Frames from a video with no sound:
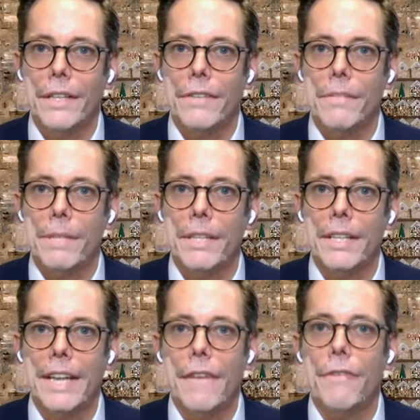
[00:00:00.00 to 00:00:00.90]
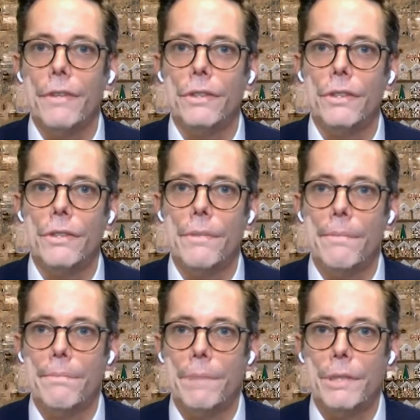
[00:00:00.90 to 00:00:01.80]
not concerned, but careful to
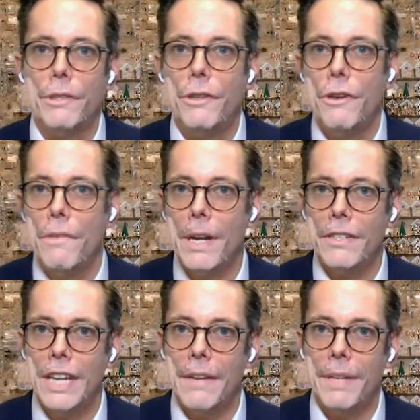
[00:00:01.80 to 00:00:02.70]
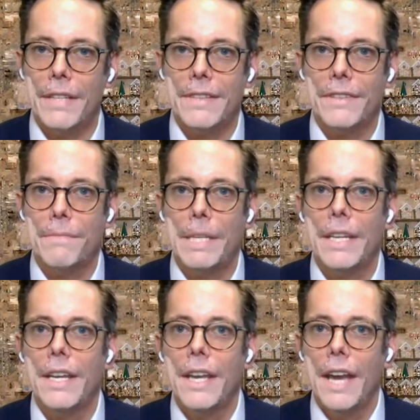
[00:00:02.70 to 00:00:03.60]
put too much there because there's
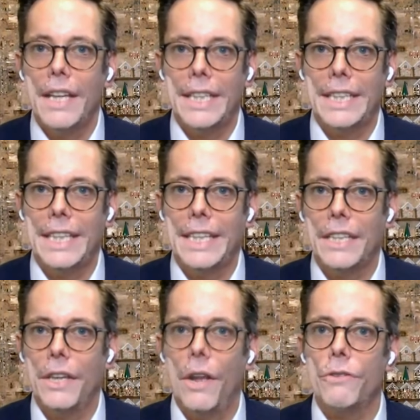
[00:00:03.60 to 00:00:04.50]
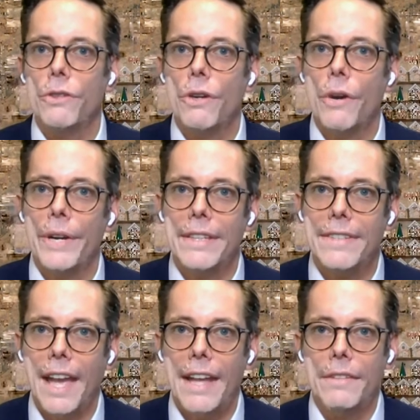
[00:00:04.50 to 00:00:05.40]
been a decline that also
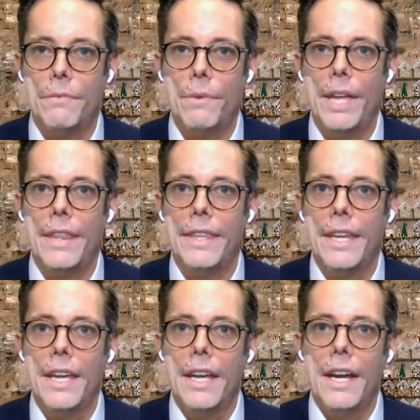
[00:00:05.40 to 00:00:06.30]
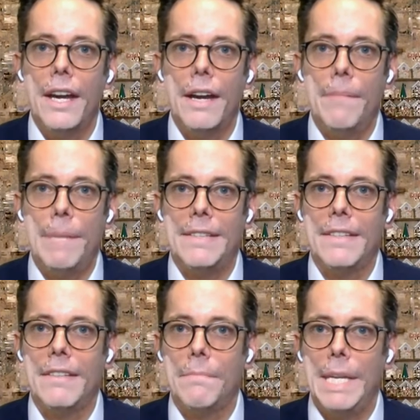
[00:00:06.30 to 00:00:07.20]
coincides with
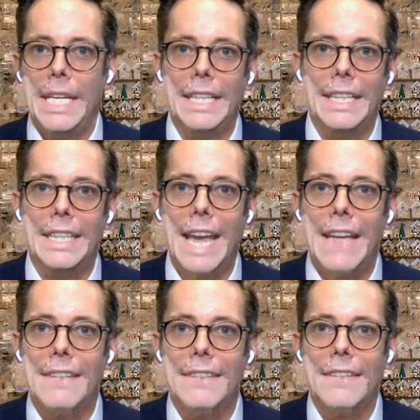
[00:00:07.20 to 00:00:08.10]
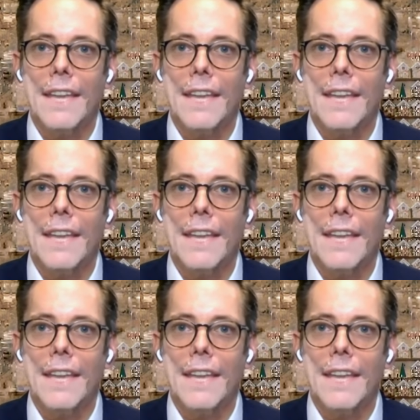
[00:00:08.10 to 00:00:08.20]
businesses being less